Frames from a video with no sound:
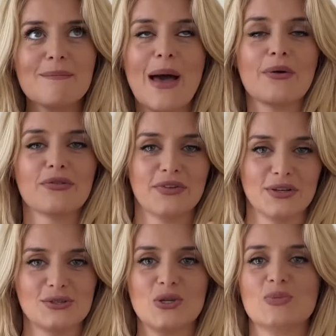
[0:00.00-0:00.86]
mouthfeel
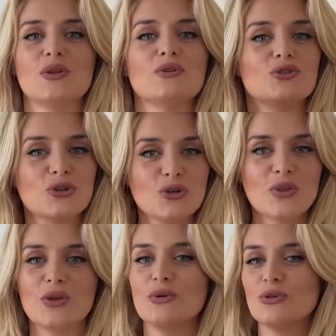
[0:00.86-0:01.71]
soup that you chew,
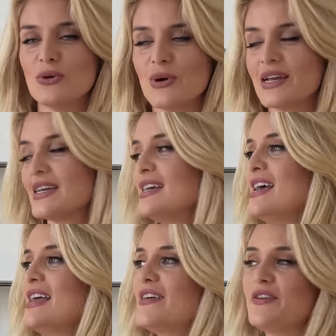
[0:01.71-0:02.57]
that you enjoy,
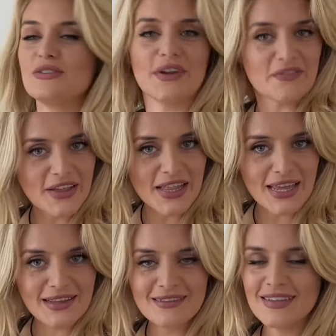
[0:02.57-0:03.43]
that feels very
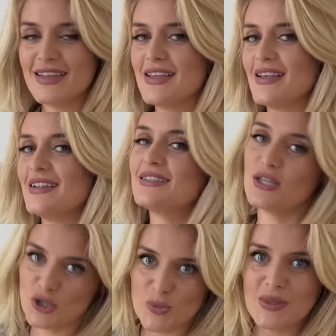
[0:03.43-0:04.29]
filling. It's the
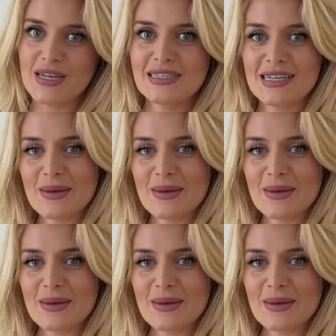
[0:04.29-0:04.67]
soup that eats like a